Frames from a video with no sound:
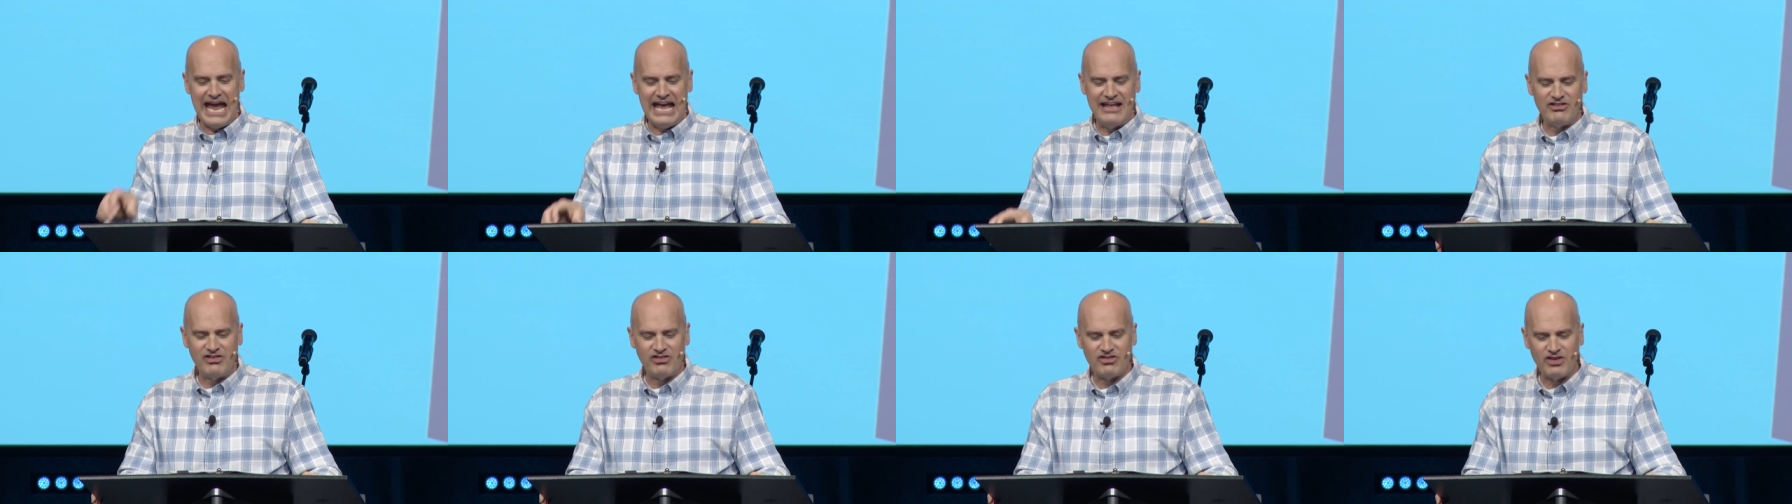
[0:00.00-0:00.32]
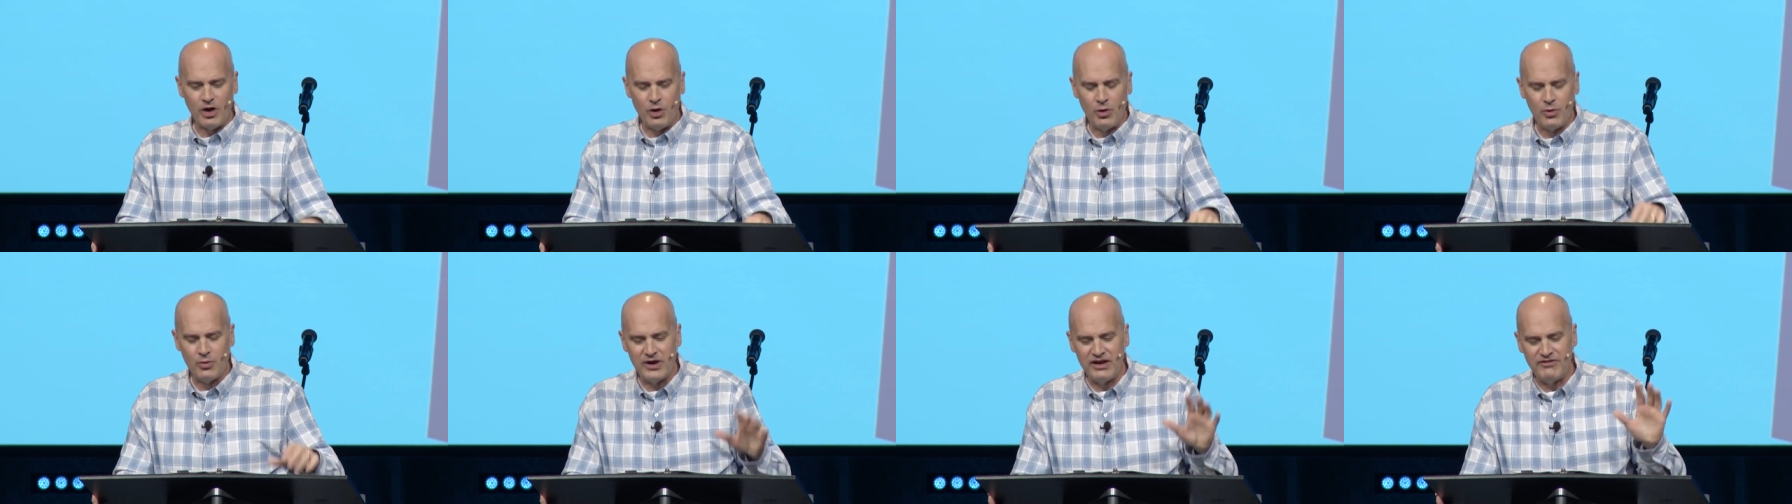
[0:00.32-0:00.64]
And
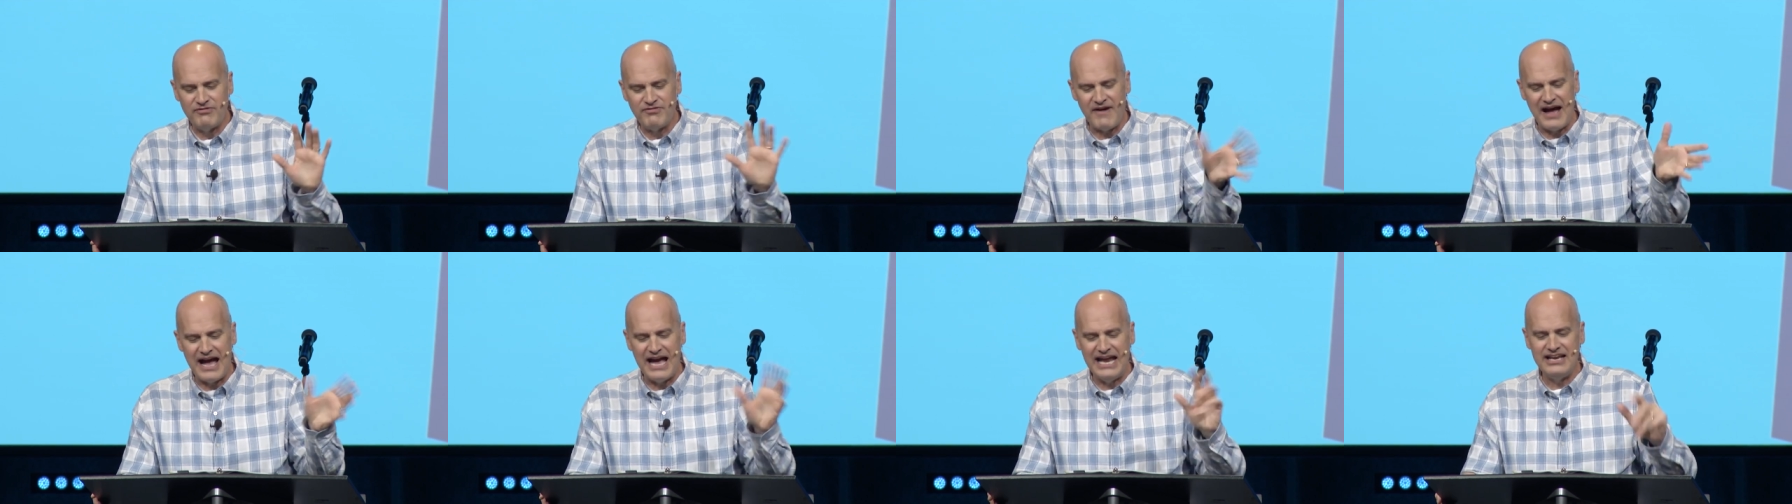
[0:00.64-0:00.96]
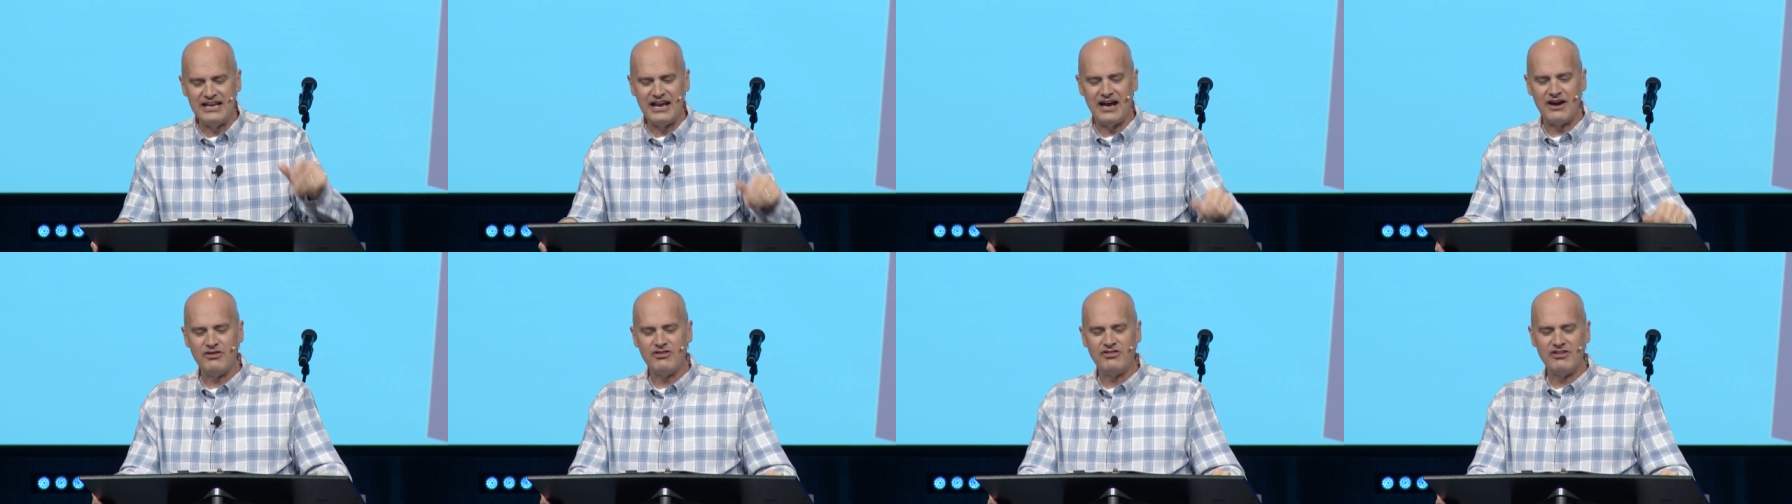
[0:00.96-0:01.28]
so we
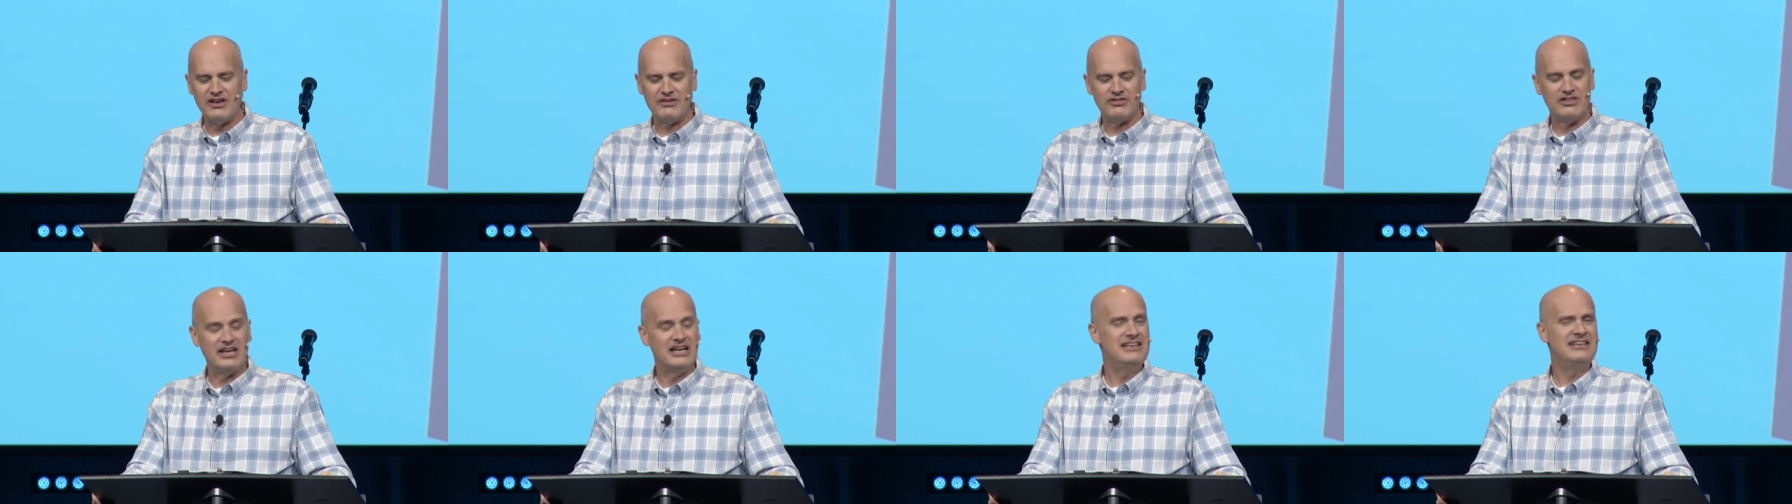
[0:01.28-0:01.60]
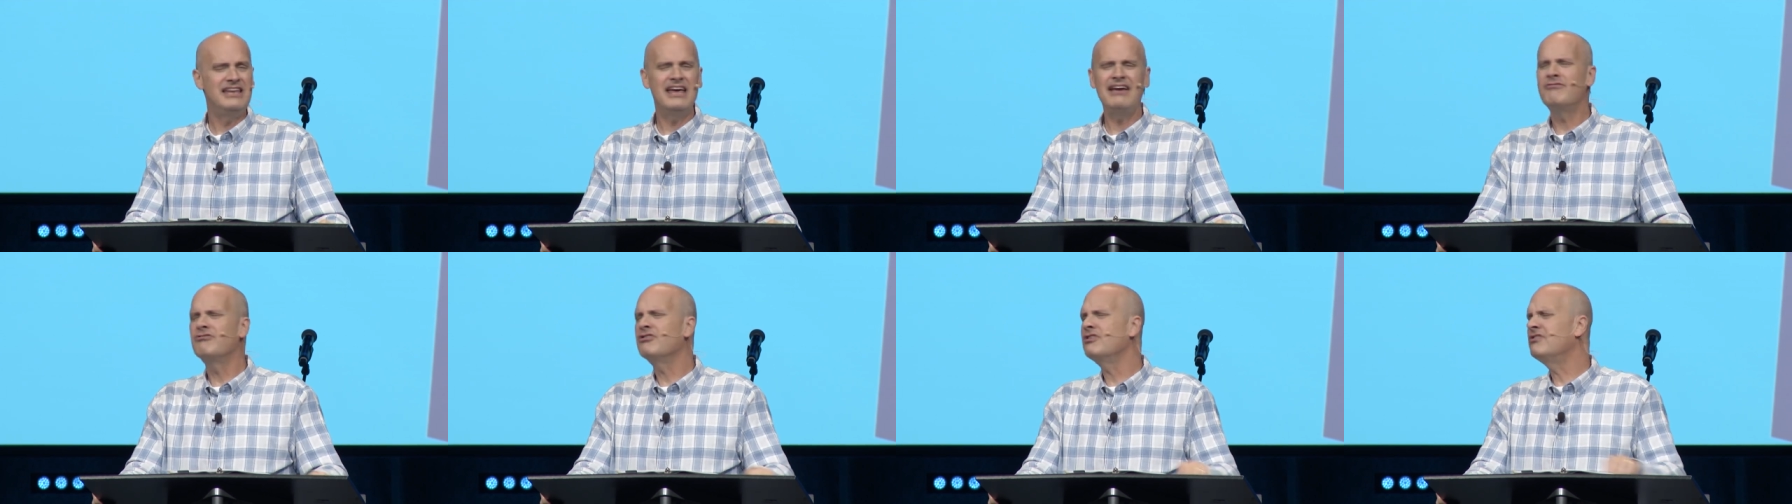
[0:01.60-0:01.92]
find ourselves, the
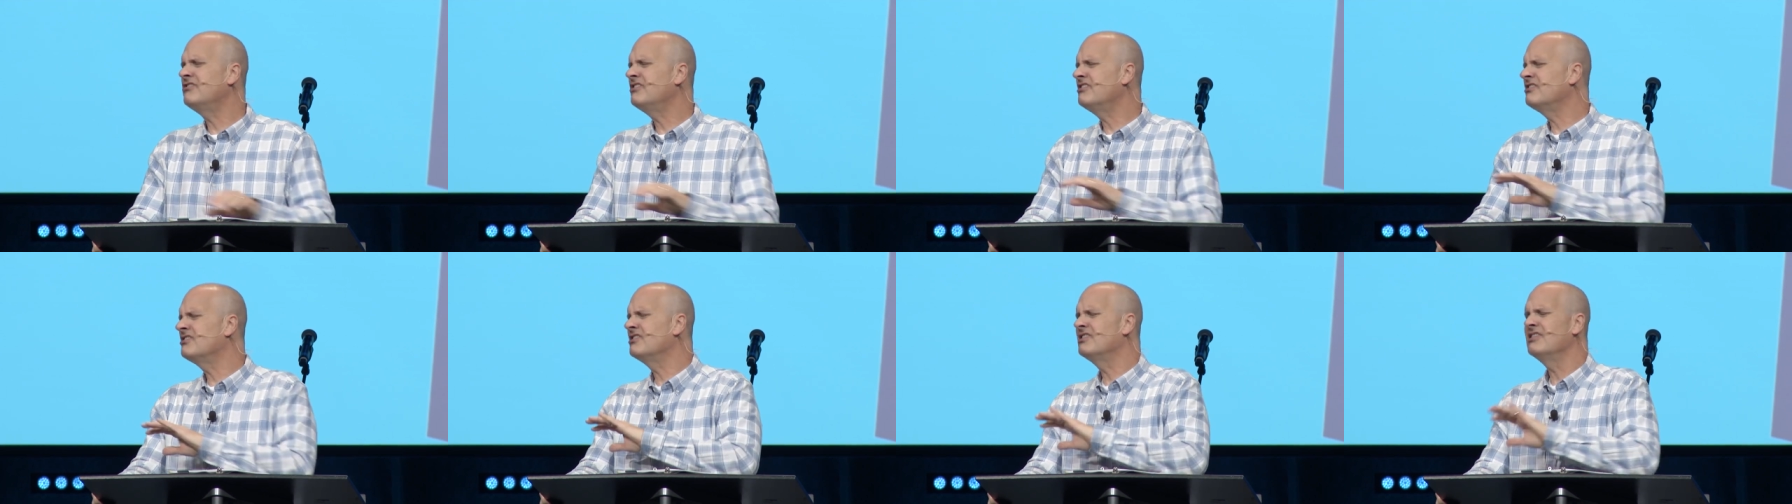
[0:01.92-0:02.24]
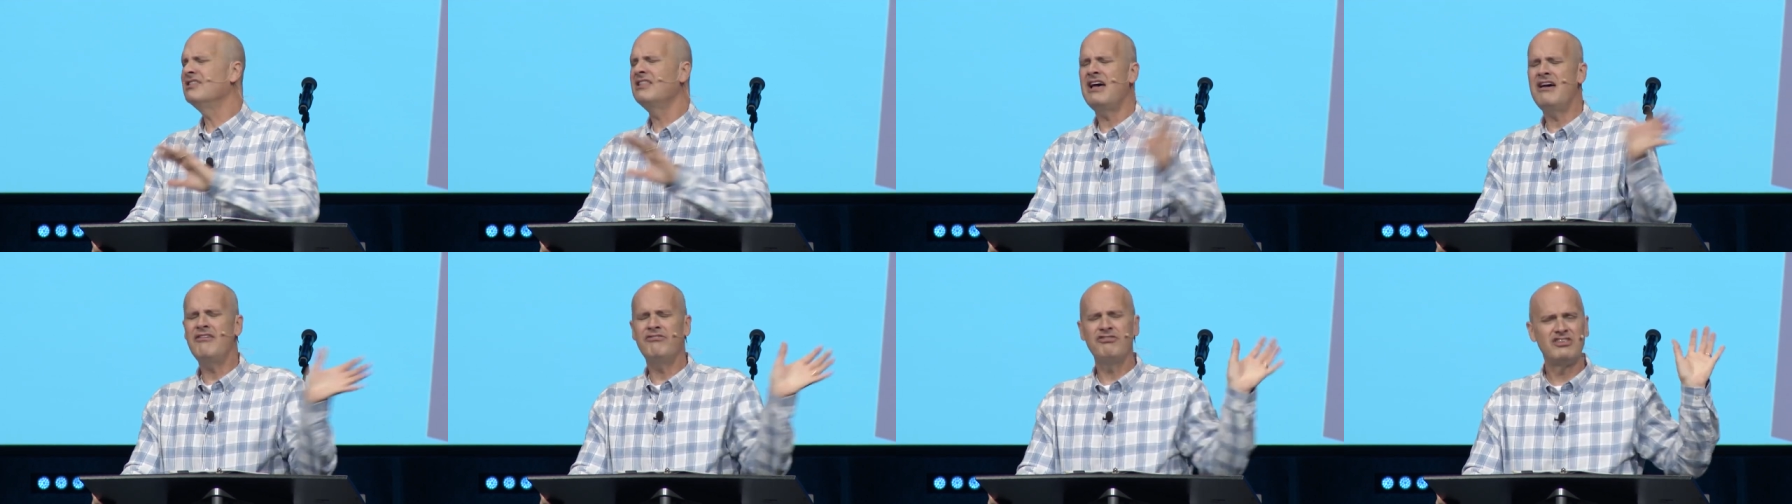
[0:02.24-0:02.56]
devil just
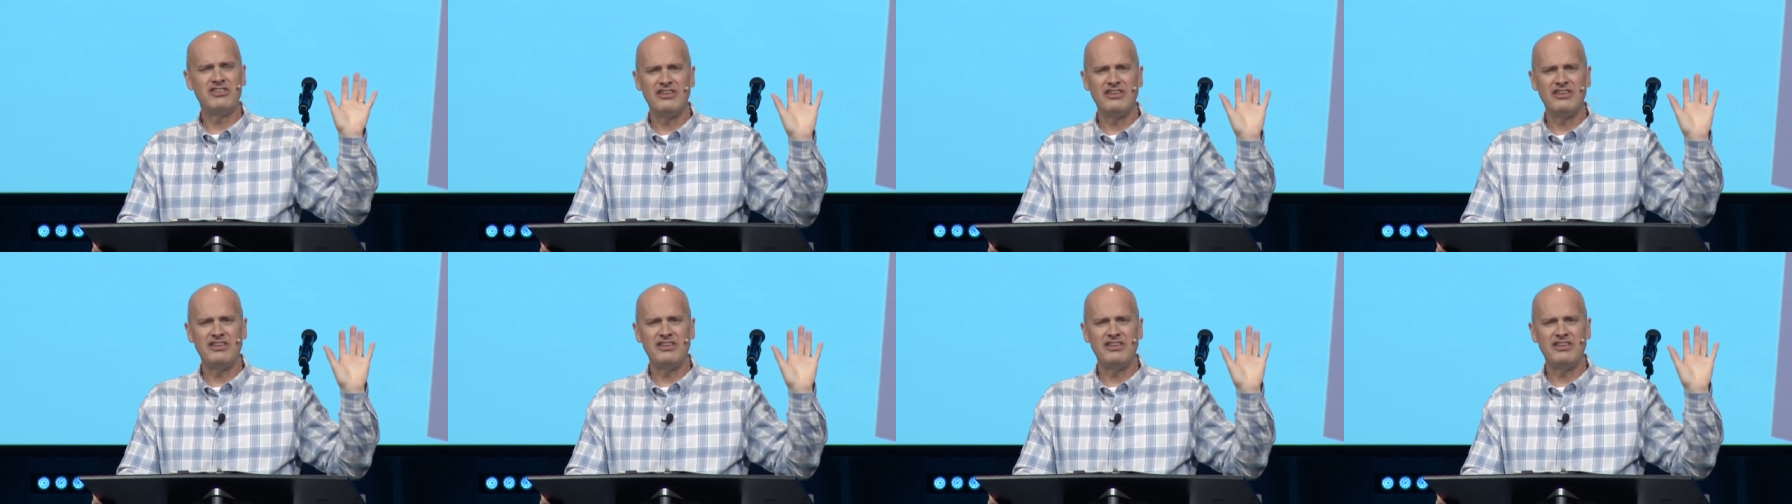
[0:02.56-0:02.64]
loves